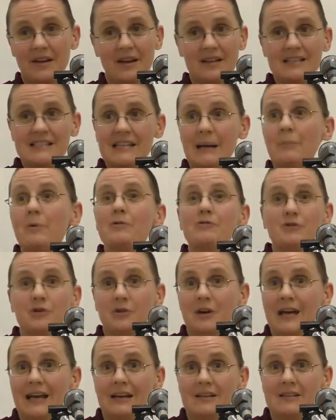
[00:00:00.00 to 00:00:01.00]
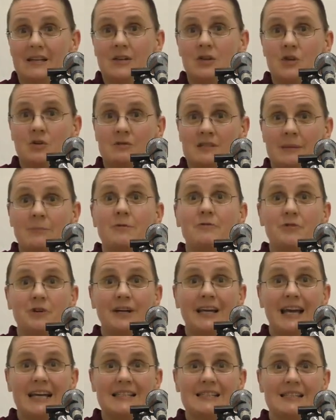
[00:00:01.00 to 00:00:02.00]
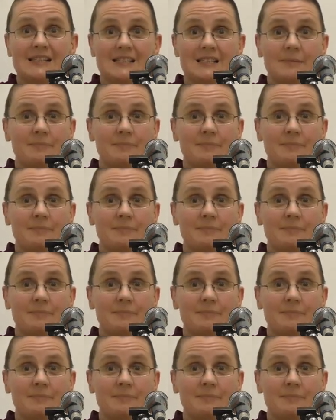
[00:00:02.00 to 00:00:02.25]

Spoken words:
in some of your cases.